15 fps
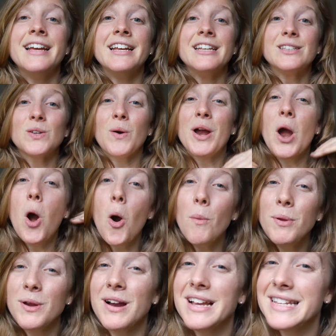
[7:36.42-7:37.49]
So I
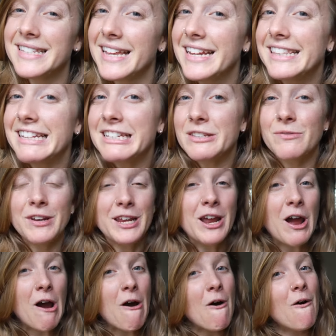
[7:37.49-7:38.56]
hope you guys like this
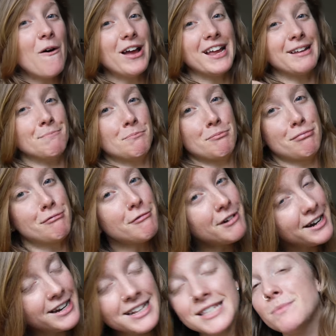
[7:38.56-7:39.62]
video. It
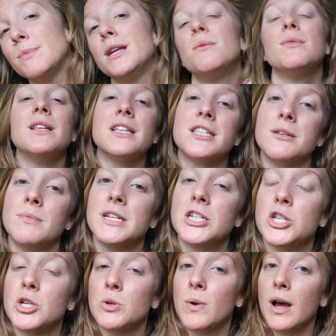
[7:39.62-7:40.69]
brings minimalism
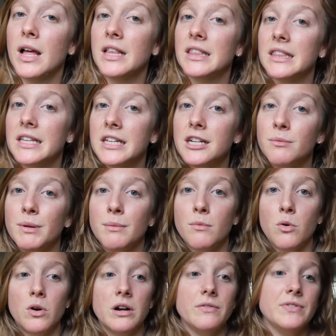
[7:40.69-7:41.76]
into a little bit
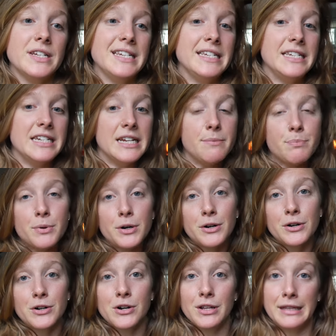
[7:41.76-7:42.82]
more of a
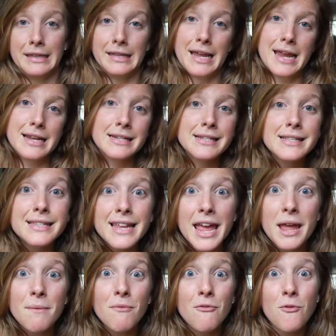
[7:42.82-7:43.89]
deeper
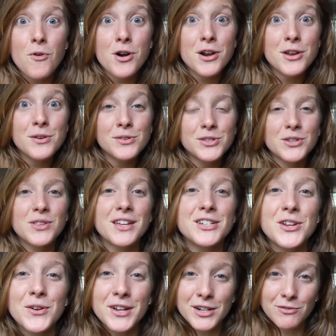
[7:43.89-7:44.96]
landscape for you so
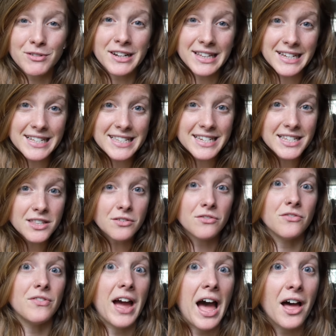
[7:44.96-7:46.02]
that you can really see the
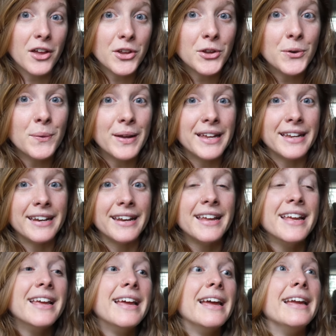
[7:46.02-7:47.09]
value in
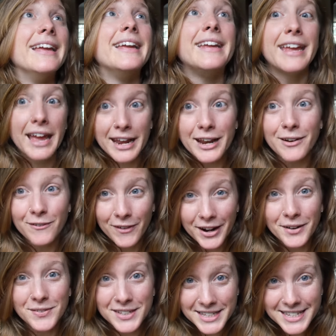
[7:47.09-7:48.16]
getting
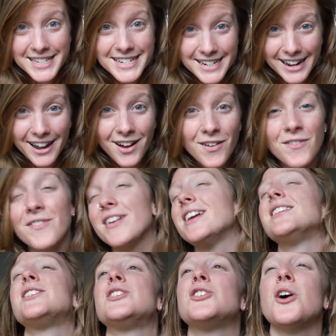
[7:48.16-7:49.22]
rid of stuff
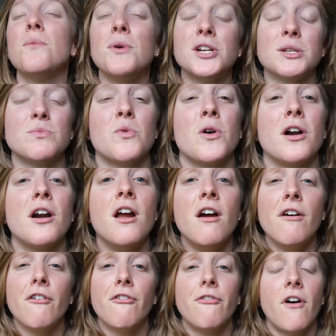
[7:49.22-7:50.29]
is so much more
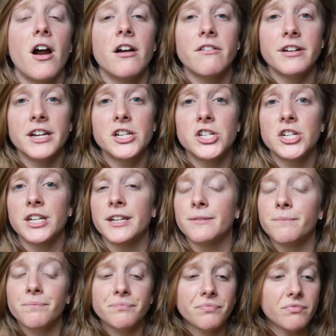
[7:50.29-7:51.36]

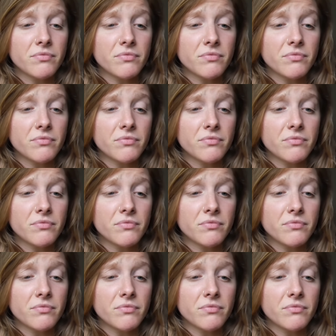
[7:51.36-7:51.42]
far-reaching